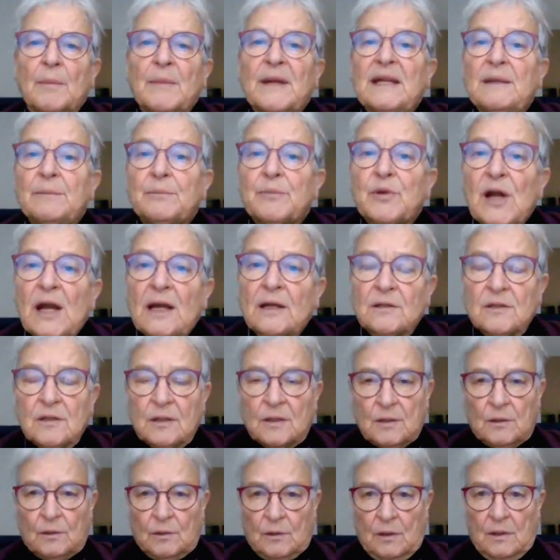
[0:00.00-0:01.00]
are many
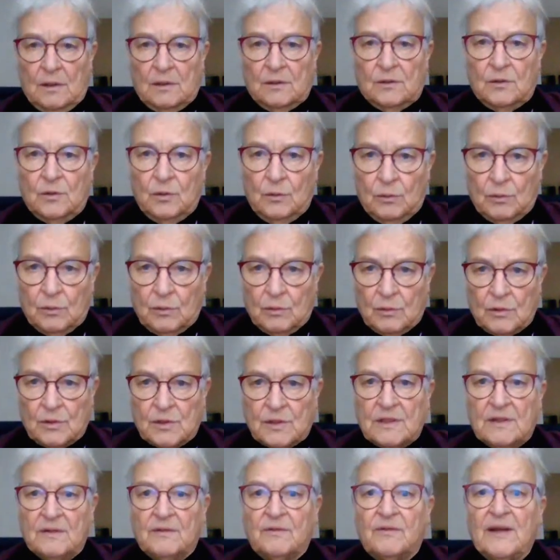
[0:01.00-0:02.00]
practical
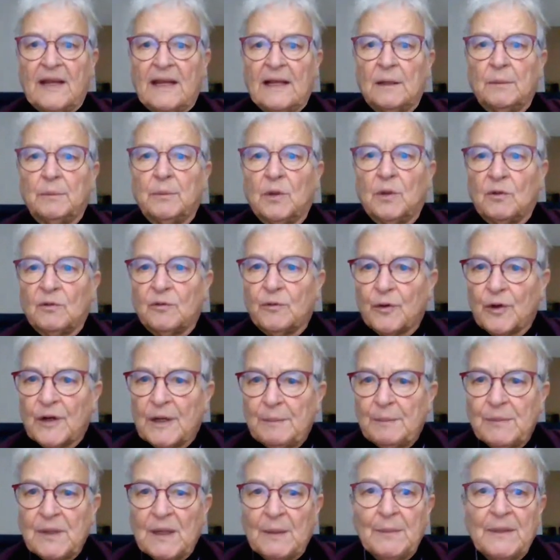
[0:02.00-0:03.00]
tools available for
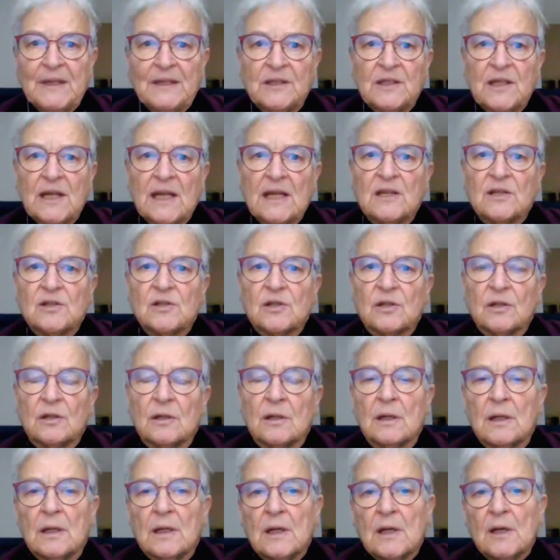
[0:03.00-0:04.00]

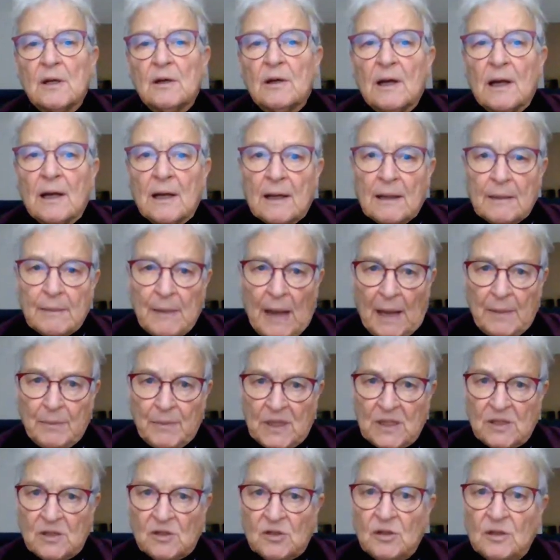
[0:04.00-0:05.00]
implementation. I
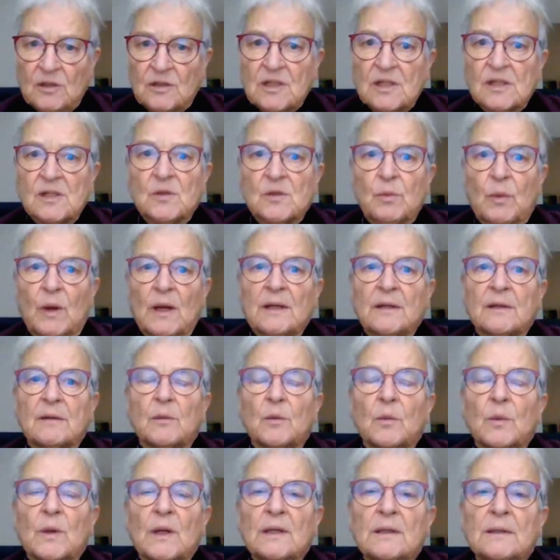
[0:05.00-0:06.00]
mentioned just
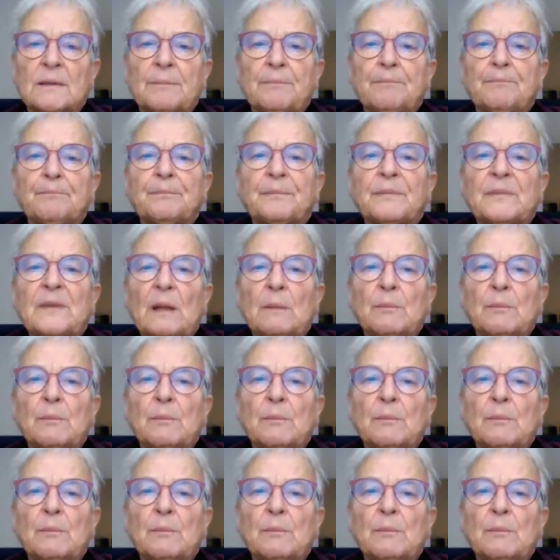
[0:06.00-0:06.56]
one